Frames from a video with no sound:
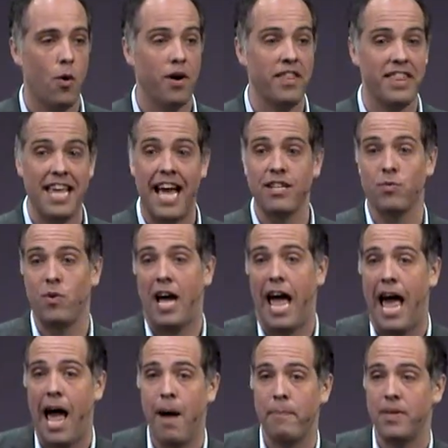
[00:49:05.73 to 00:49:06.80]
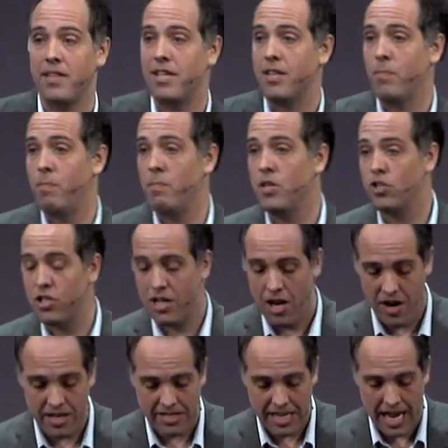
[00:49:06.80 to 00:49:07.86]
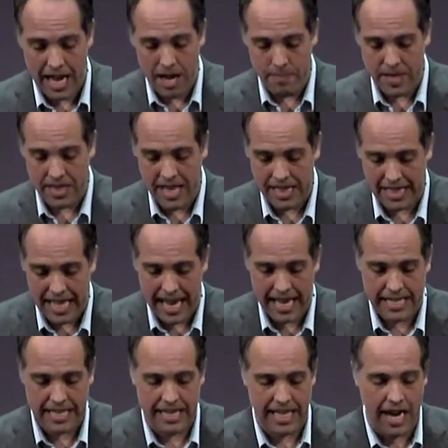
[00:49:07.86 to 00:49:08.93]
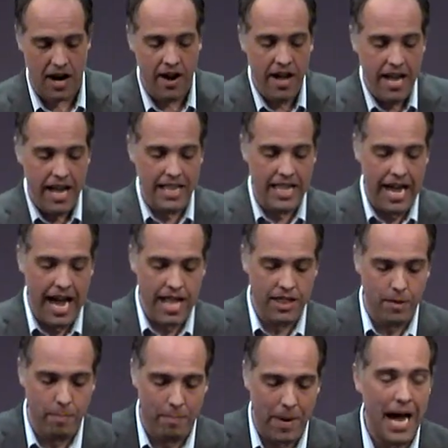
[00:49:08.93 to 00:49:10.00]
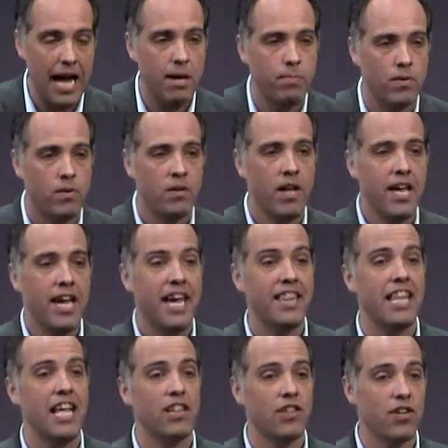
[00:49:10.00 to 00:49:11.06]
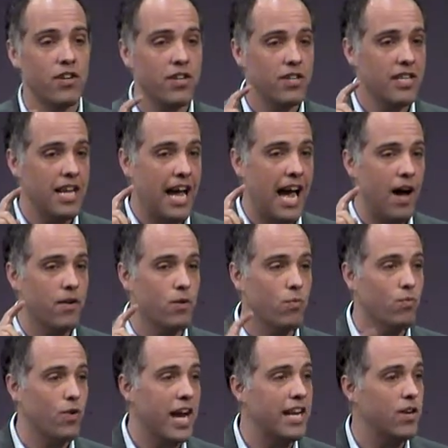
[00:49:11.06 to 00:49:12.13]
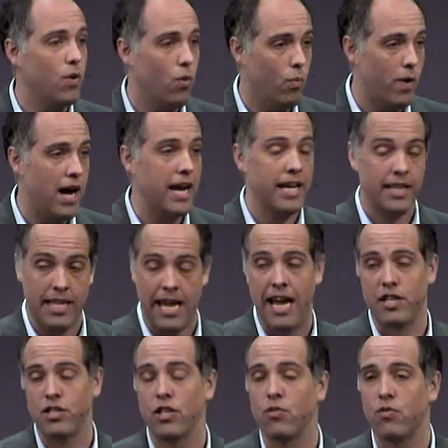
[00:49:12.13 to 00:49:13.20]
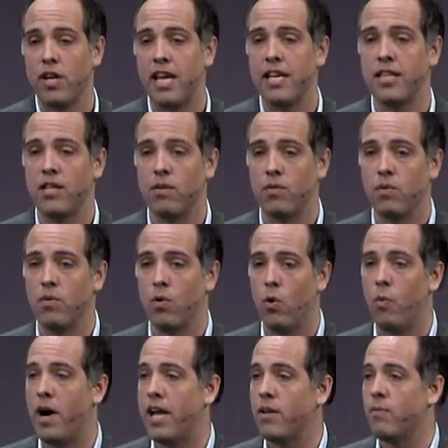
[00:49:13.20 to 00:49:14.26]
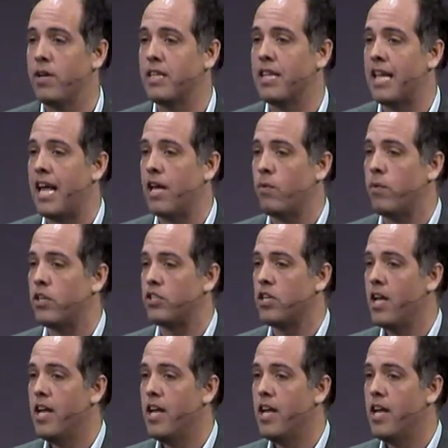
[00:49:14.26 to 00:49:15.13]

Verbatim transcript: And that's what happened, that the missionaries came and they landed there and they had the Bible and they learned how to write Hawaiian. They actually created the Hawaiian written language.